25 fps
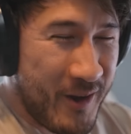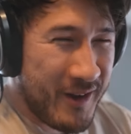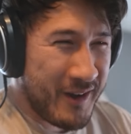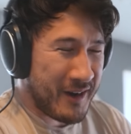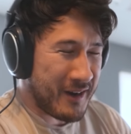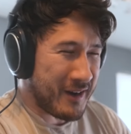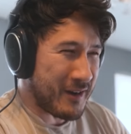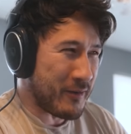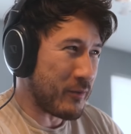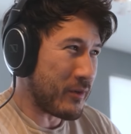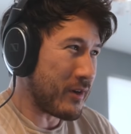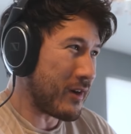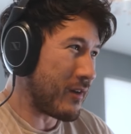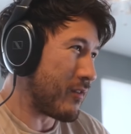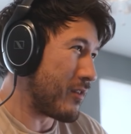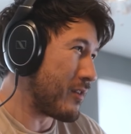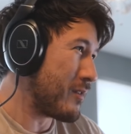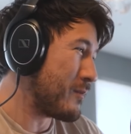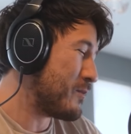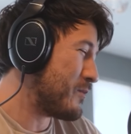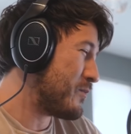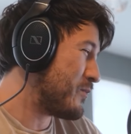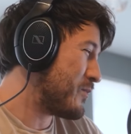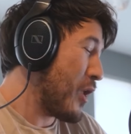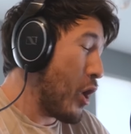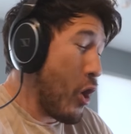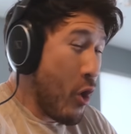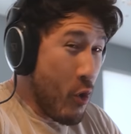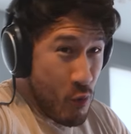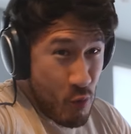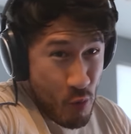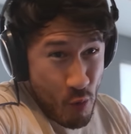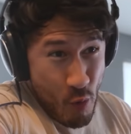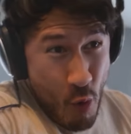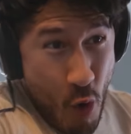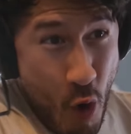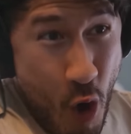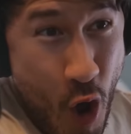Alright, whatever.
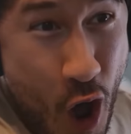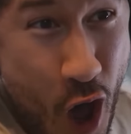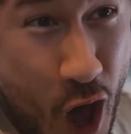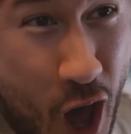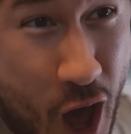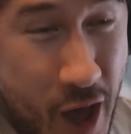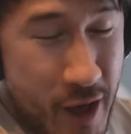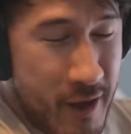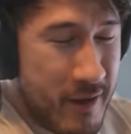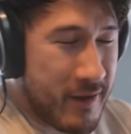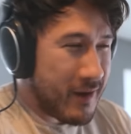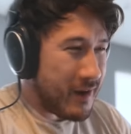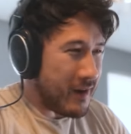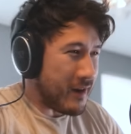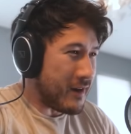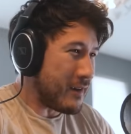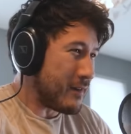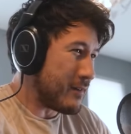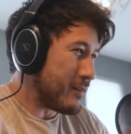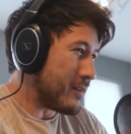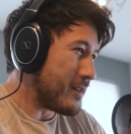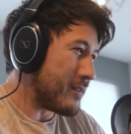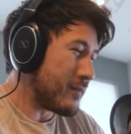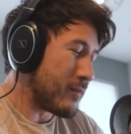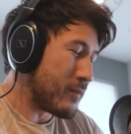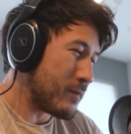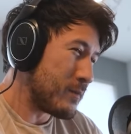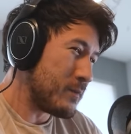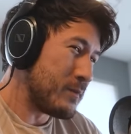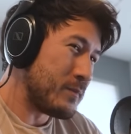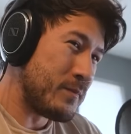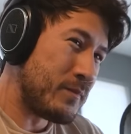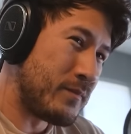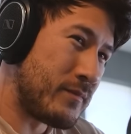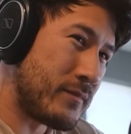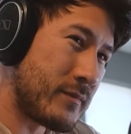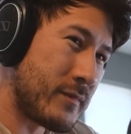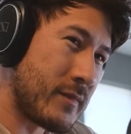Alright, whatever.
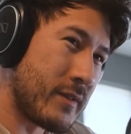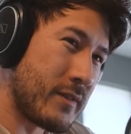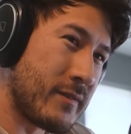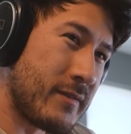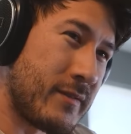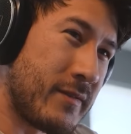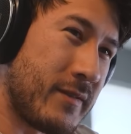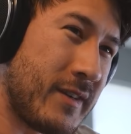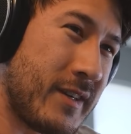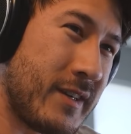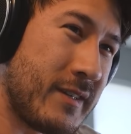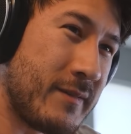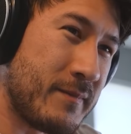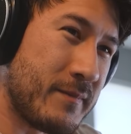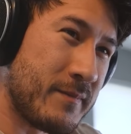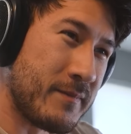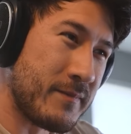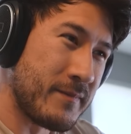It's fine.